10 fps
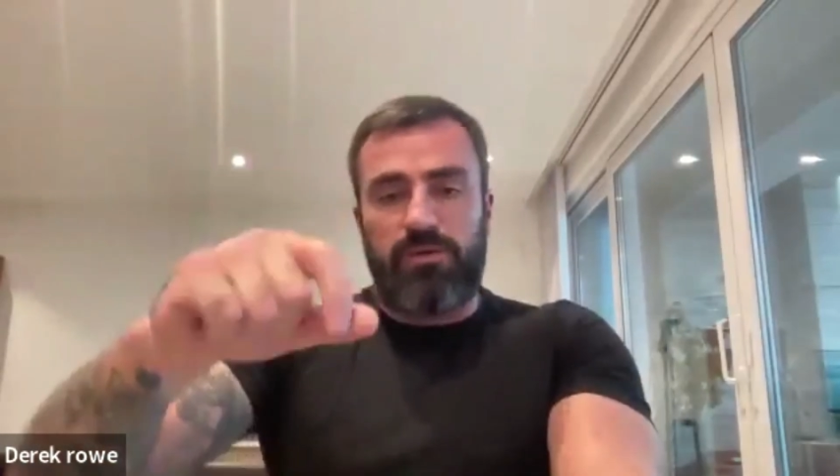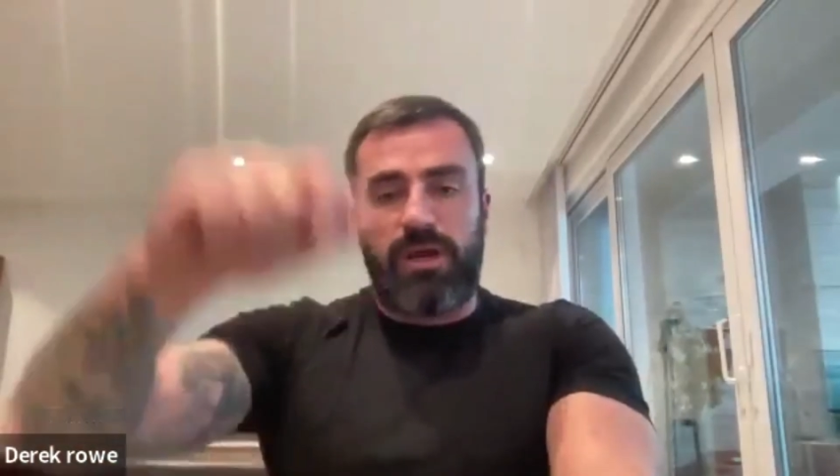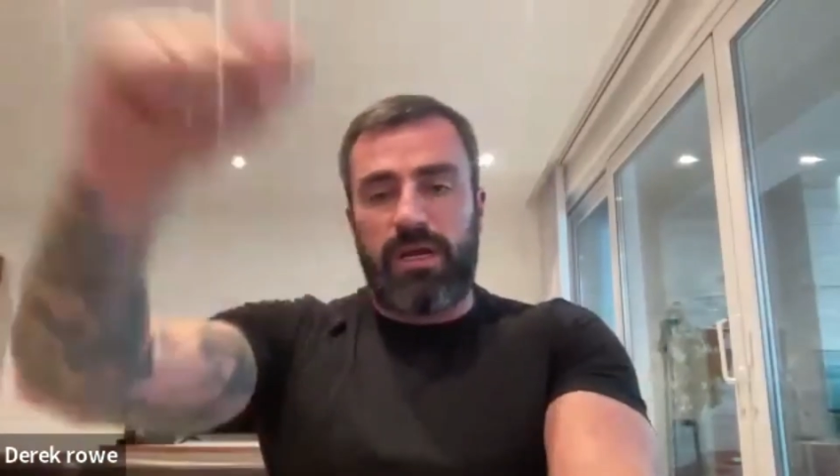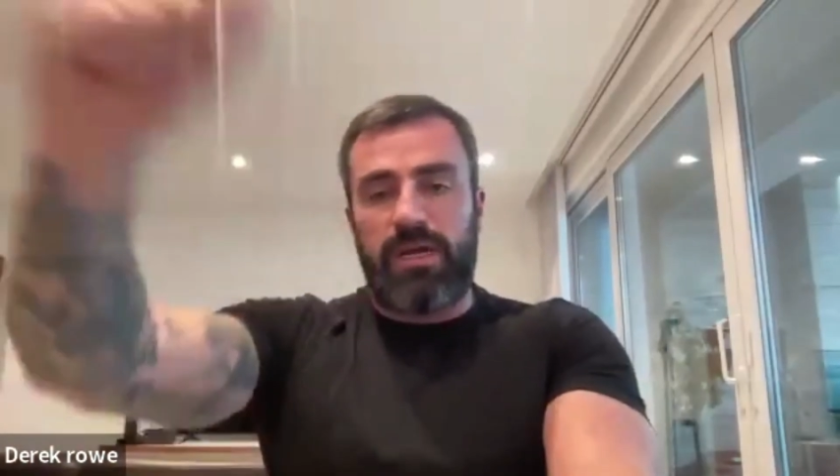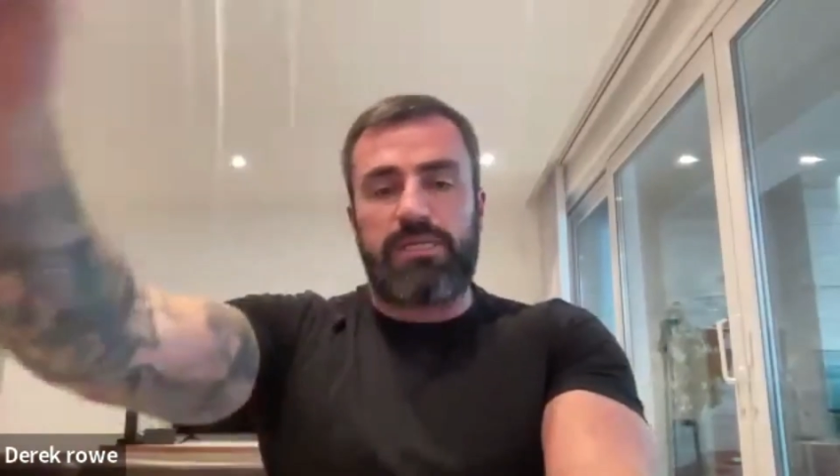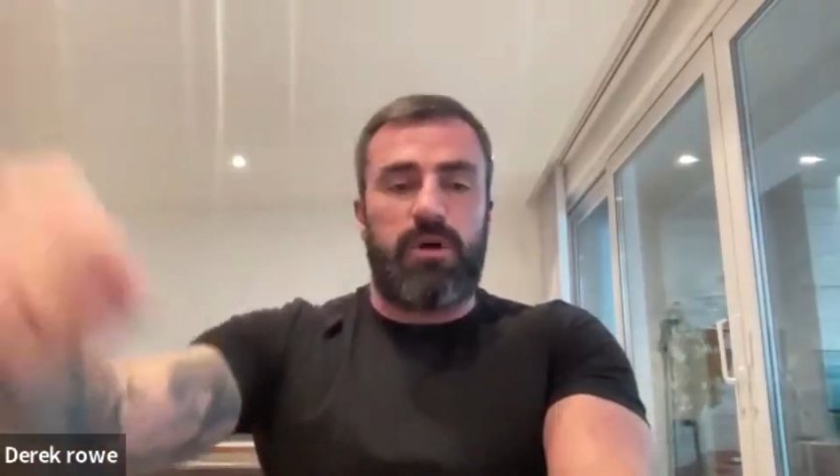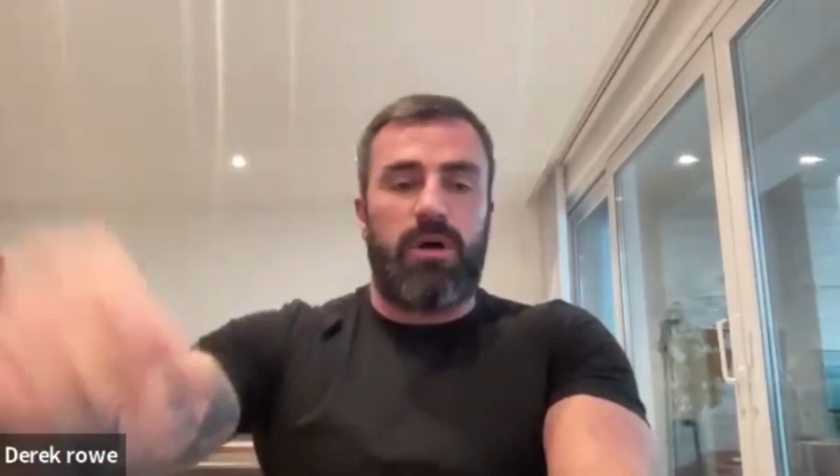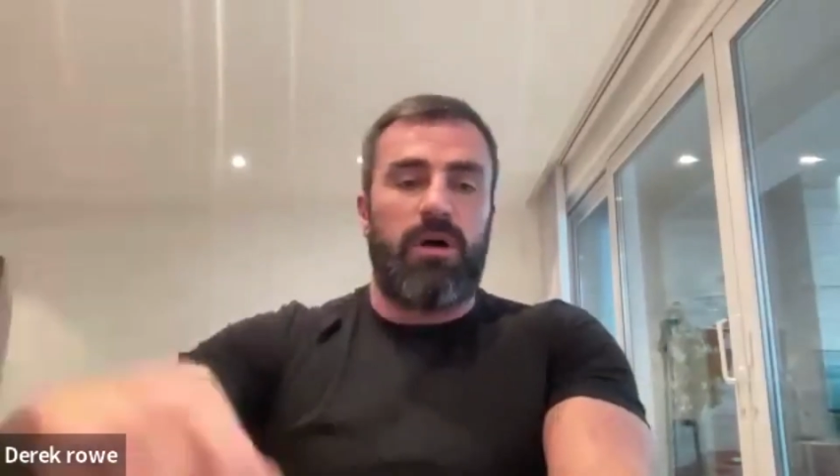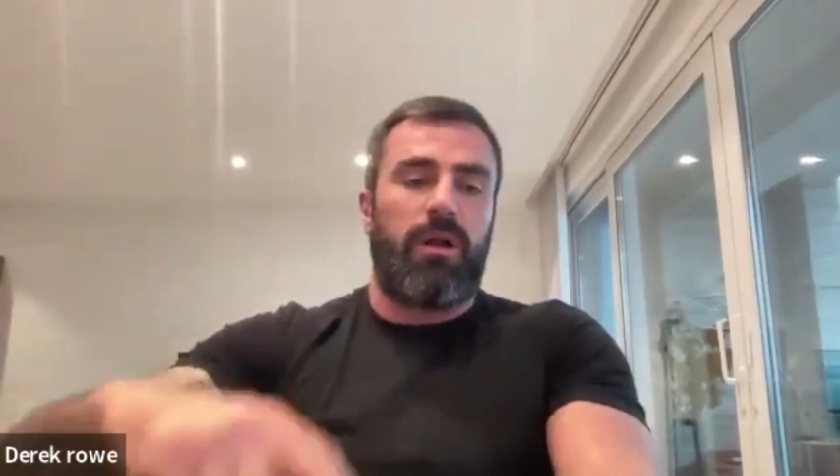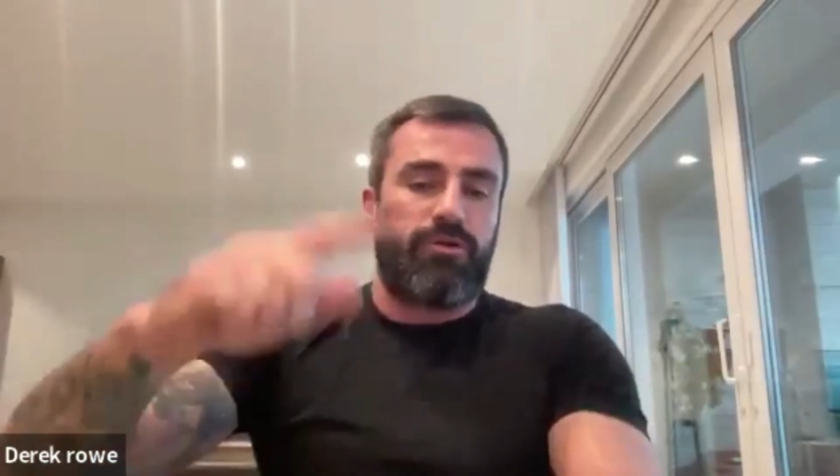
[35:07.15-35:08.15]
really
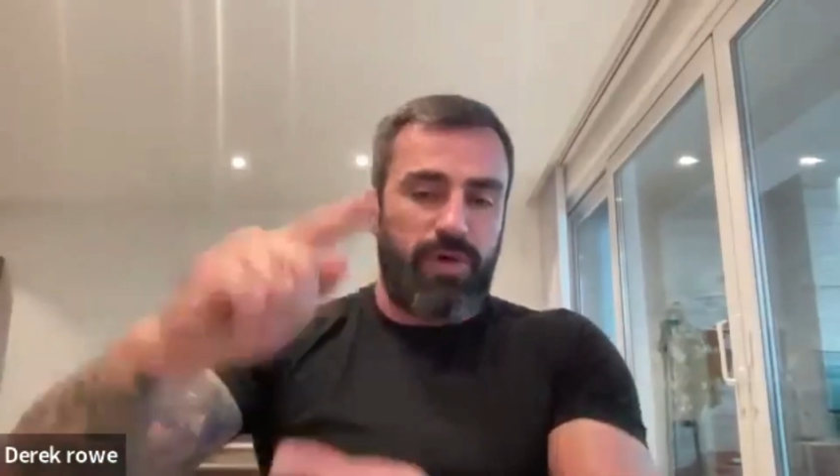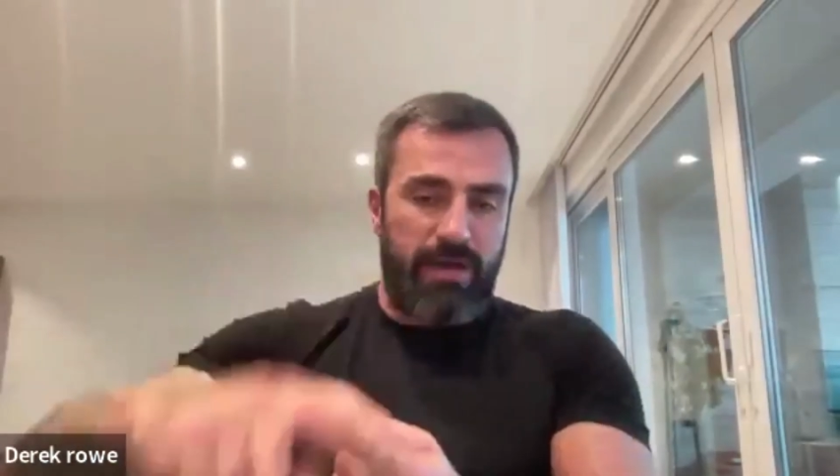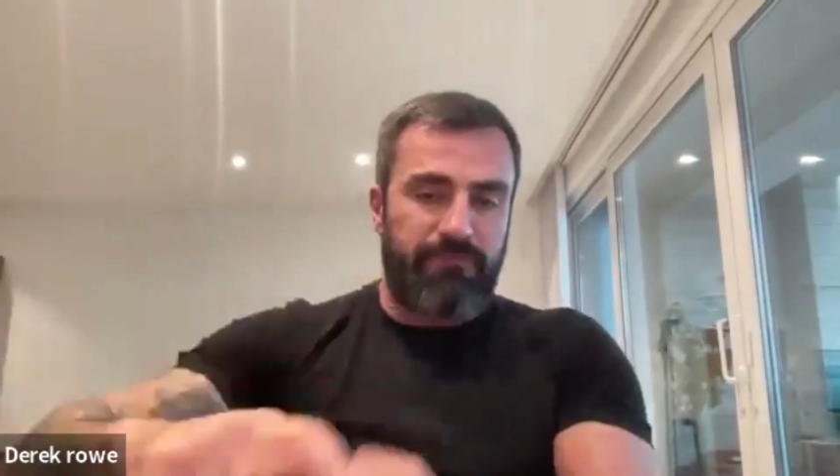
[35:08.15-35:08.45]
small, their